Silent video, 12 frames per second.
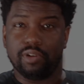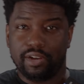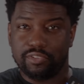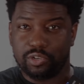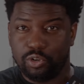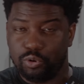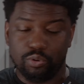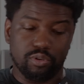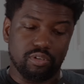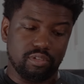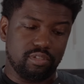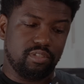have a
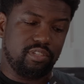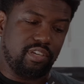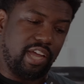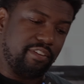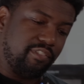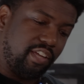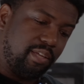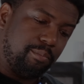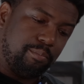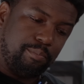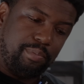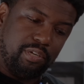cool knife
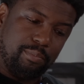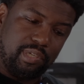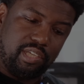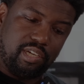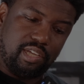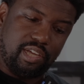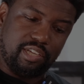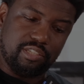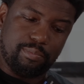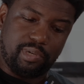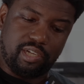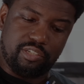like Peter Mckinnon has,
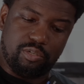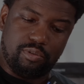but I do